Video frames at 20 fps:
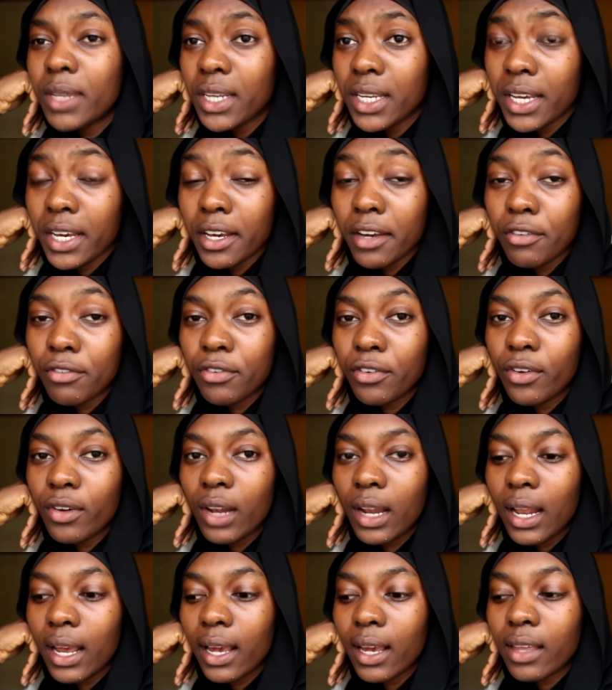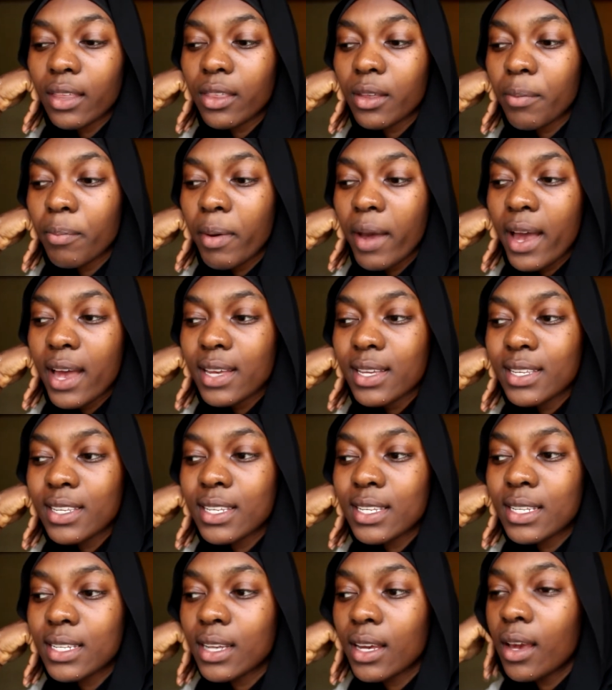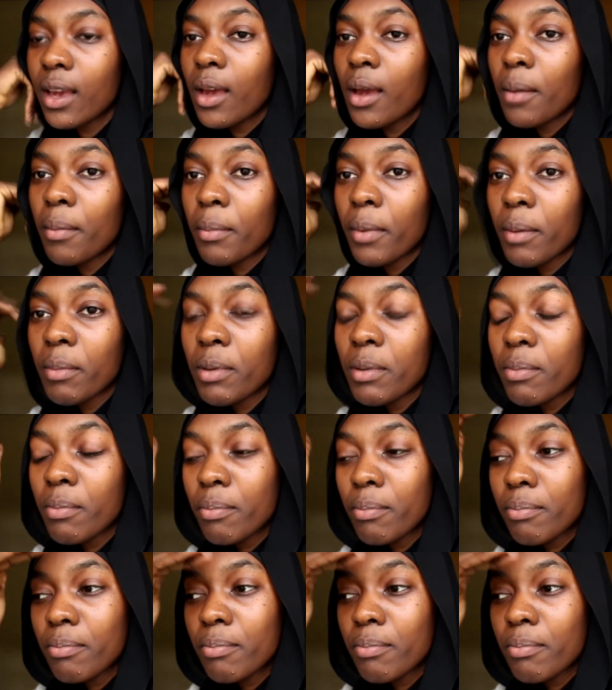been here for like the past maybe